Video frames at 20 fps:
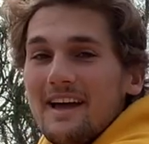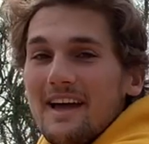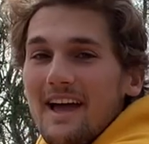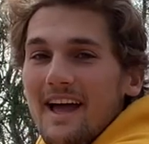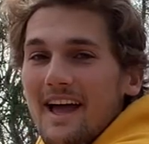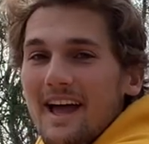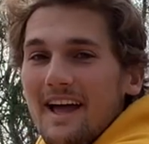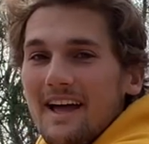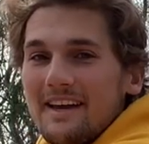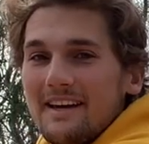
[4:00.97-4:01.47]

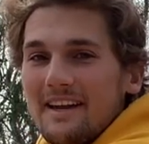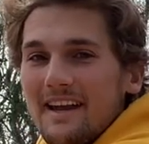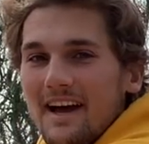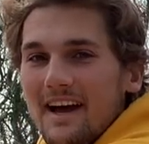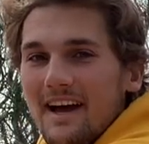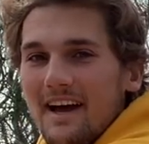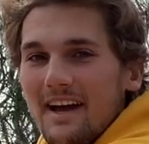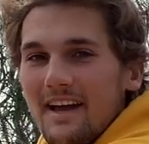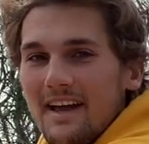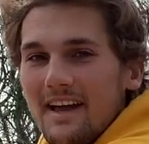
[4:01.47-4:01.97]
and
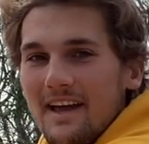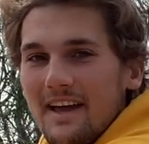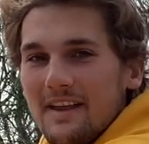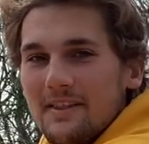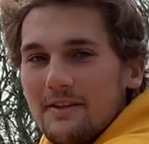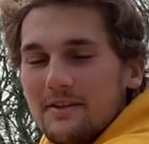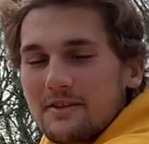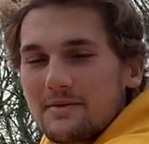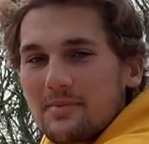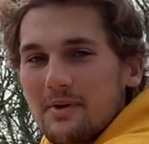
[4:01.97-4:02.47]

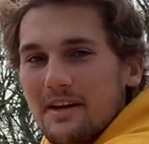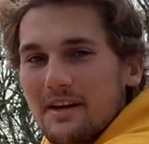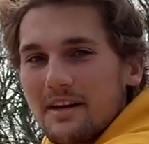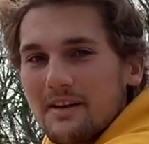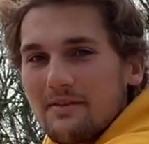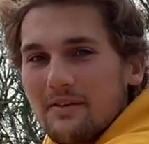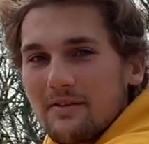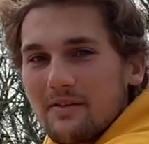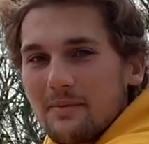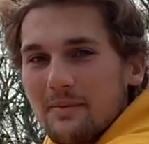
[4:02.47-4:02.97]
there's plenty
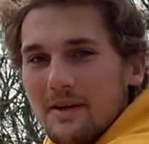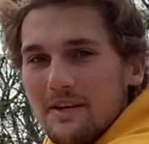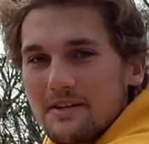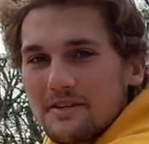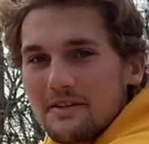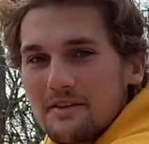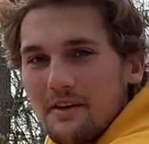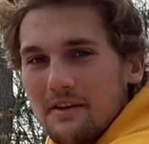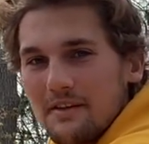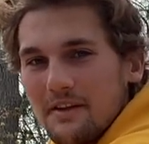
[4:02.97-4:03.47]
of
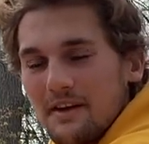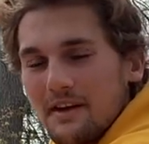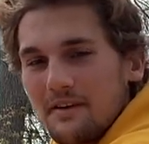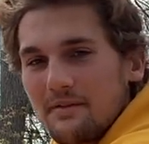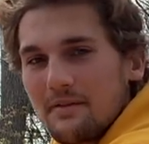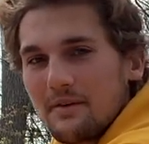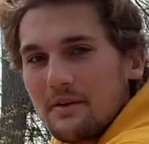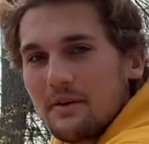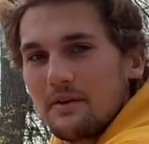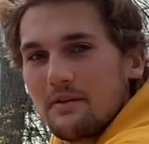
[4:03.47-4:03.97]
information on there
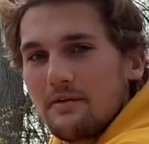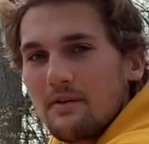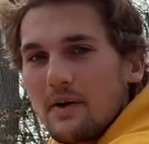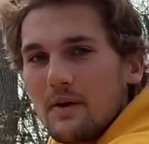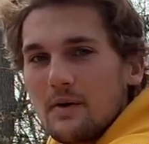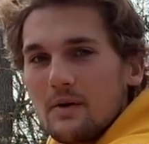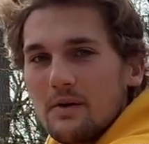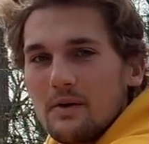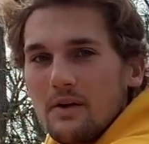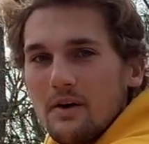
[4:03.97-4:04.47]
for you to
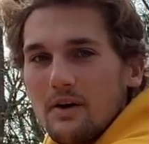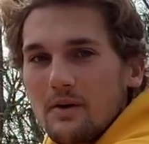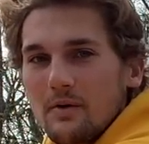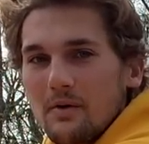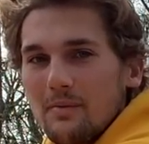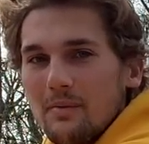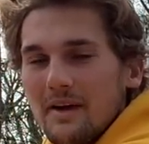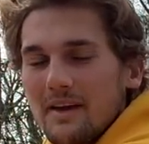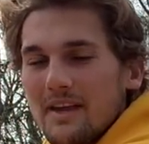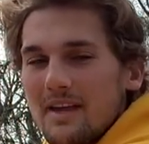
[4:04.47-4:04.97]
follow along
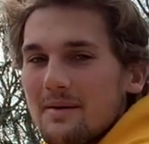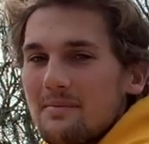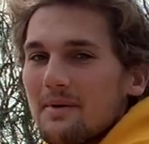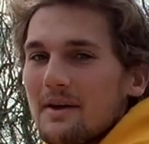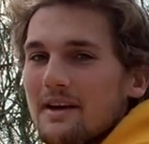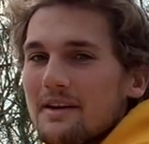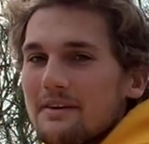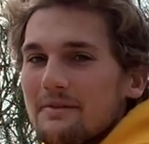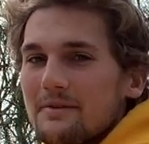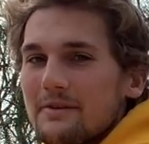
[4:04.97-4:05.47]
with my
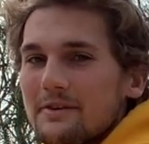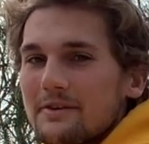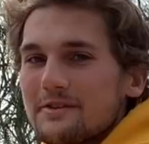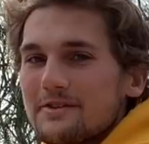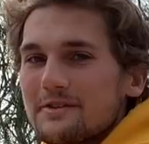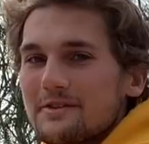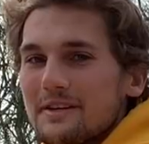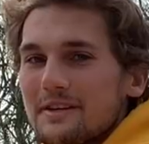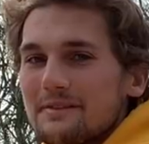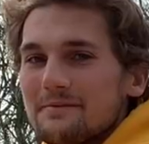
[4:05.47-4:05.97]
campaign if you're
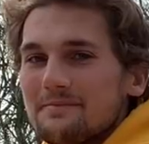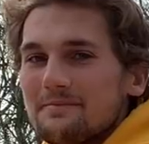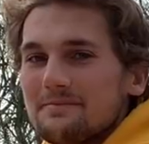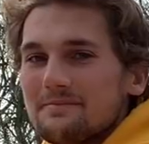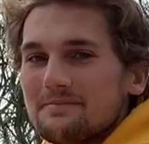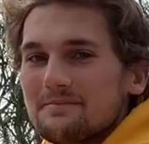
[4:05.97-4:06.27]
interested. Here we